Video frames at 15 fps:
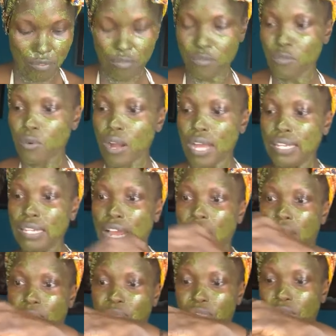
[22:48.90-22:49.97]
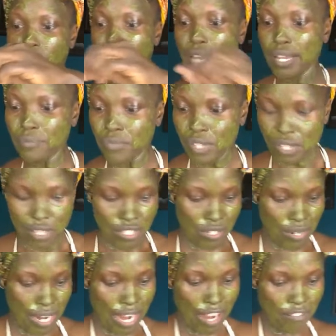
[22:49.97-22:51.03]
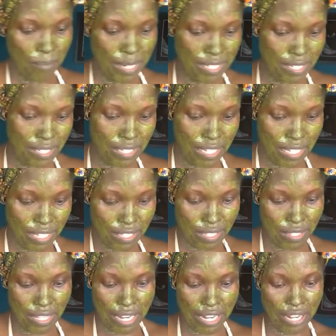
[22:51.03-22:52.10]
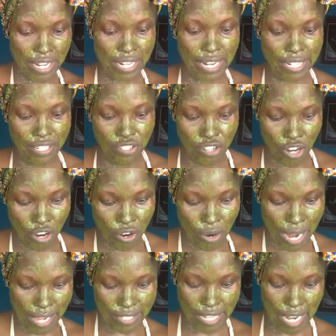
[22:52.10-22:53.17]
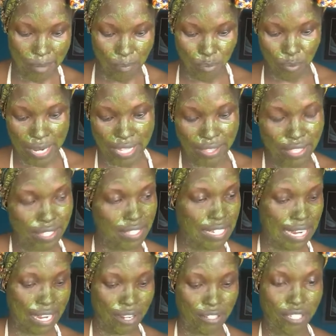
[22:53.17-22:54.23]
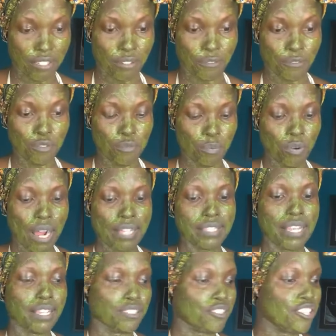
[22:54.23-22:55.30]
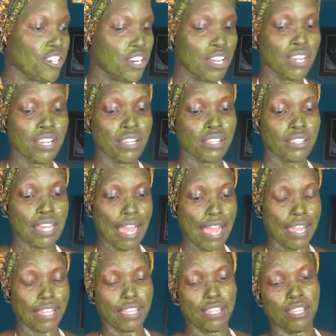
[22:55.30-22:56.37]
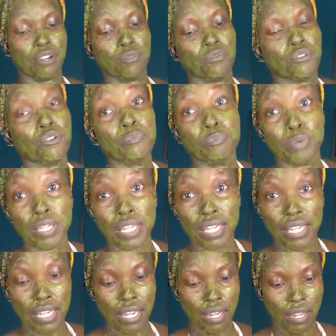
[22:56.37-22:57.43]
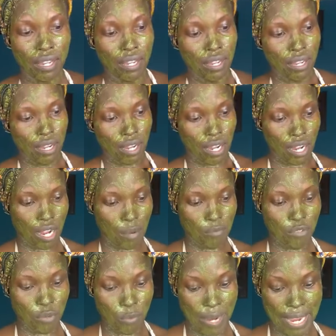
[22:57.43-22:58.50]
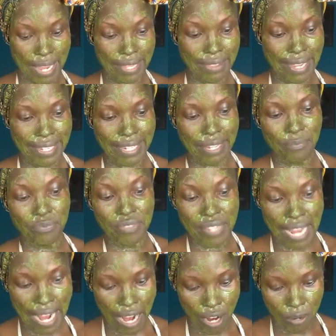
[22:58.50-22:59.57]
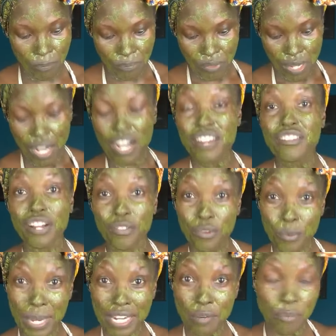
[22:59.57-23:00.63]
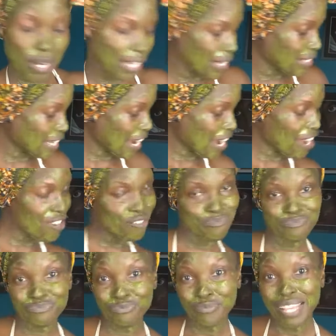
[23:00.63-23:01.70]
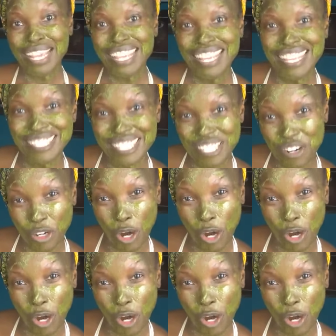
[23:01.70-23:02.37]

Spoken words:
Voila. Okay. So I have my seeds in there, and I know as I break this down in the food processor that it will be the way I like it. Now, another way to break it down is in your